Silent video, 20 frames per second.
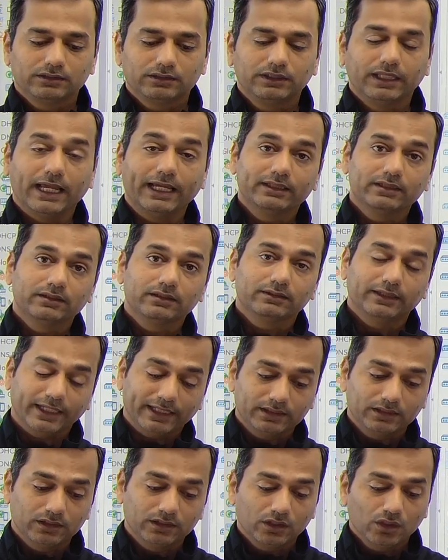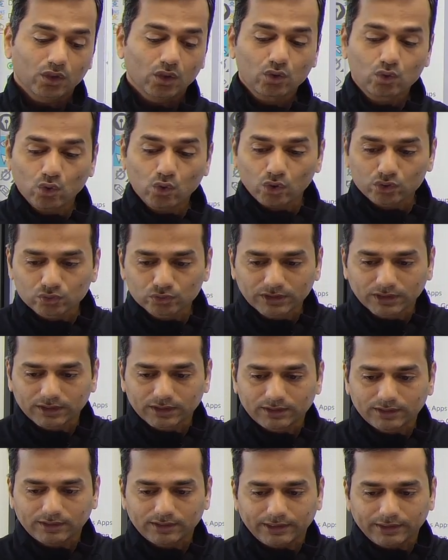Then go to
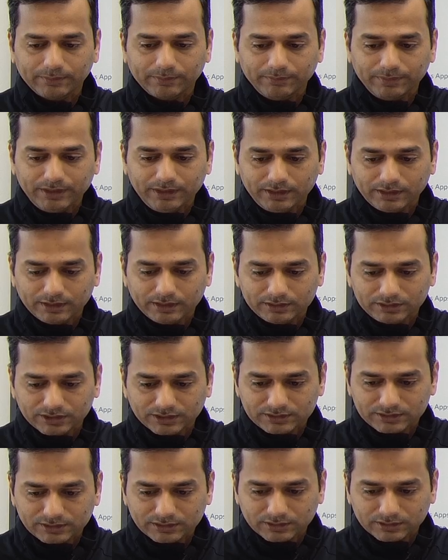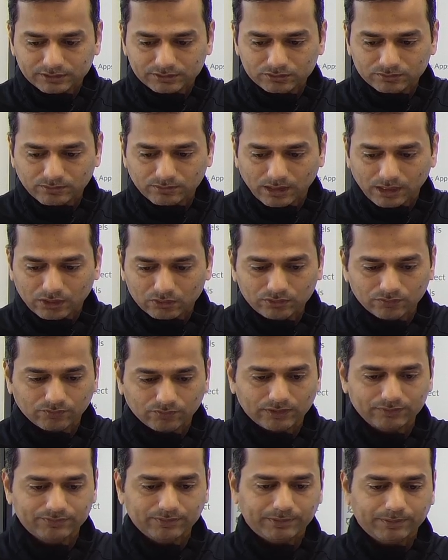the, let me just zoom out
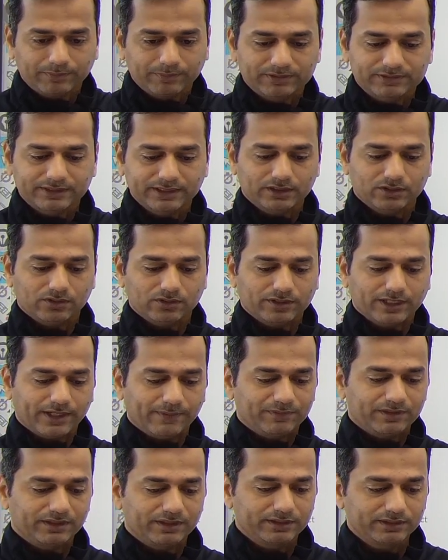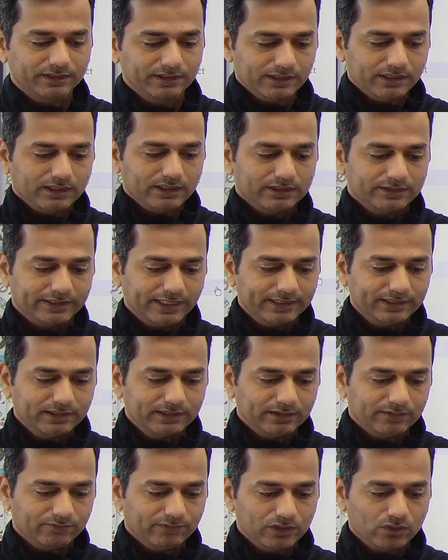150%. Okay.
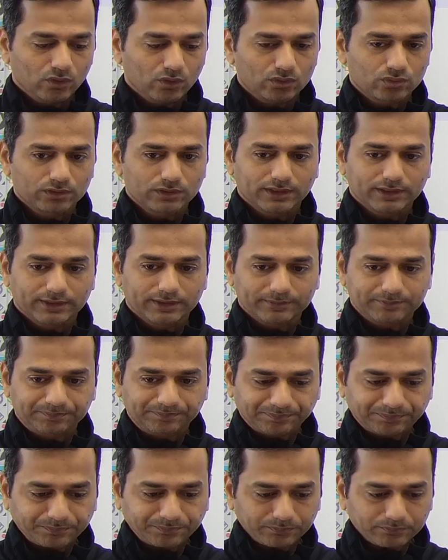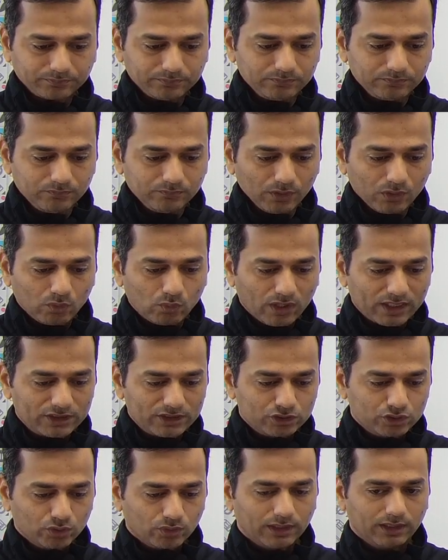Then we'll go to the
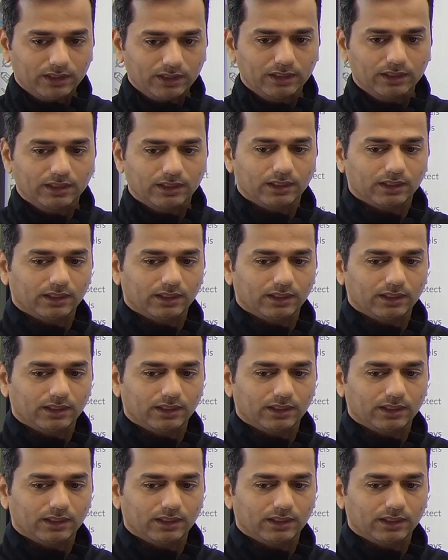virtual